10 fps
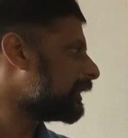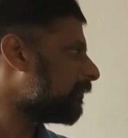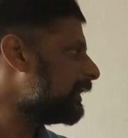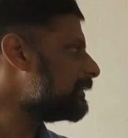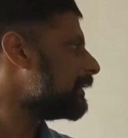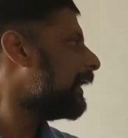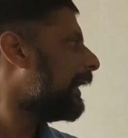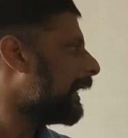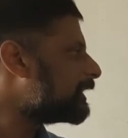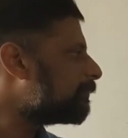Otherwise,
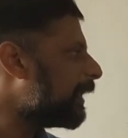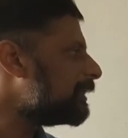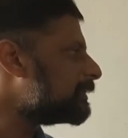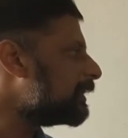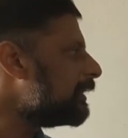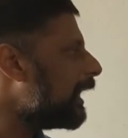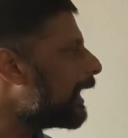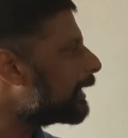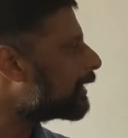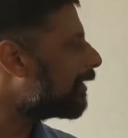expansion
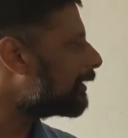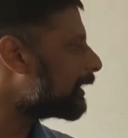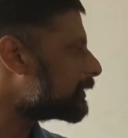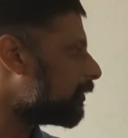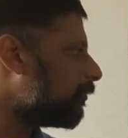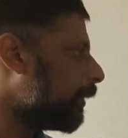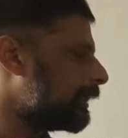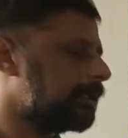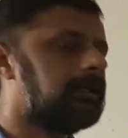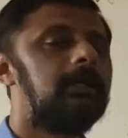and contraction of
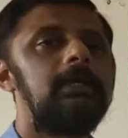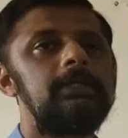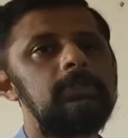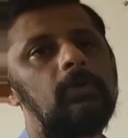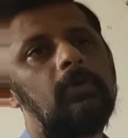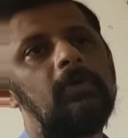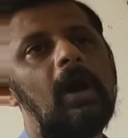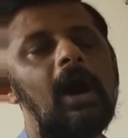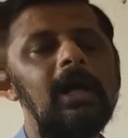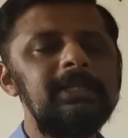matter.
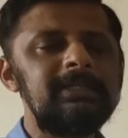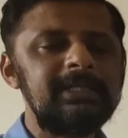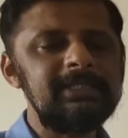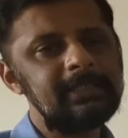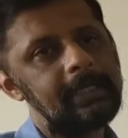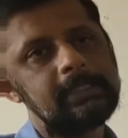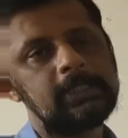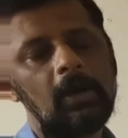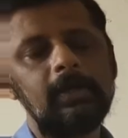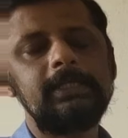So all the three states,
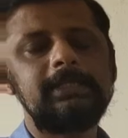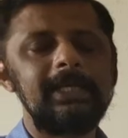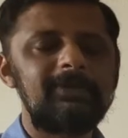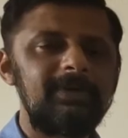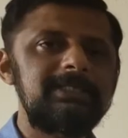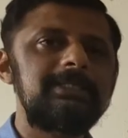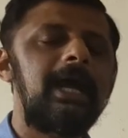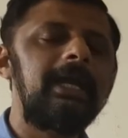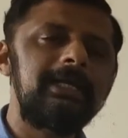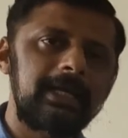solids, liquids
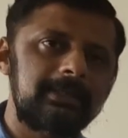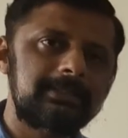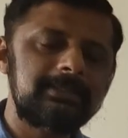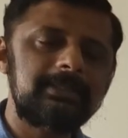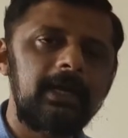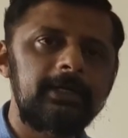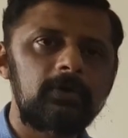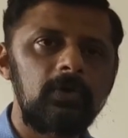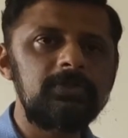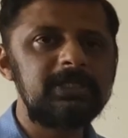and gases,
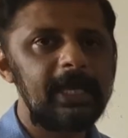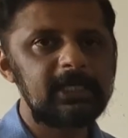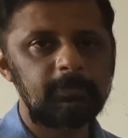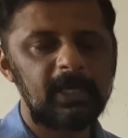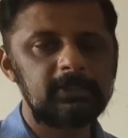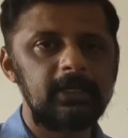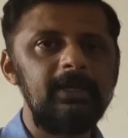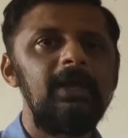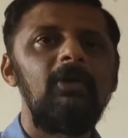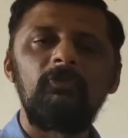undergoes expansion
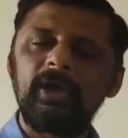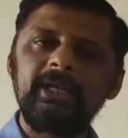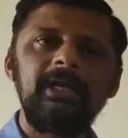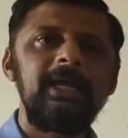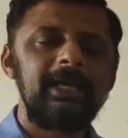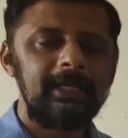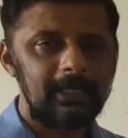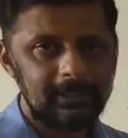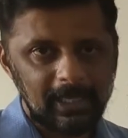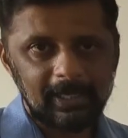when
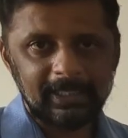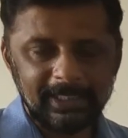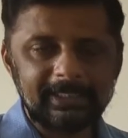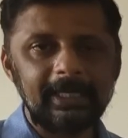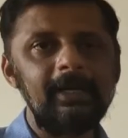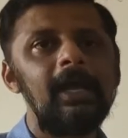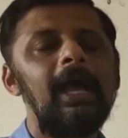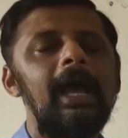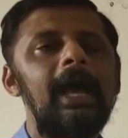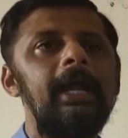they are
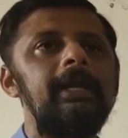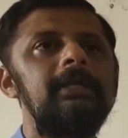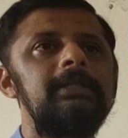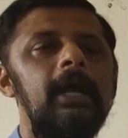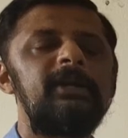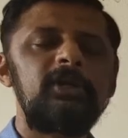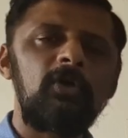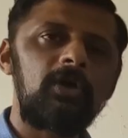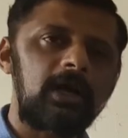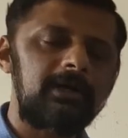heated, and they
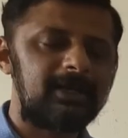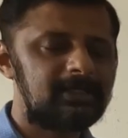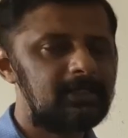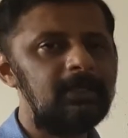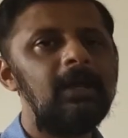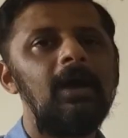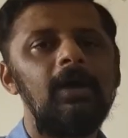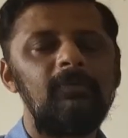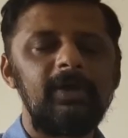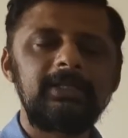undergo contraction
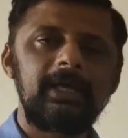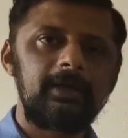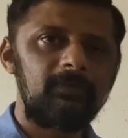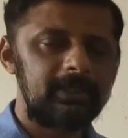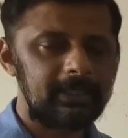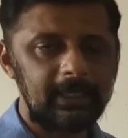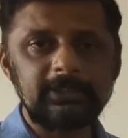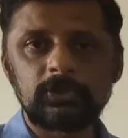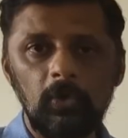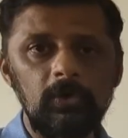when they
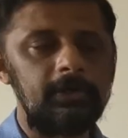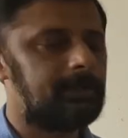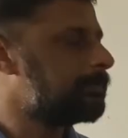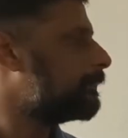get cooled.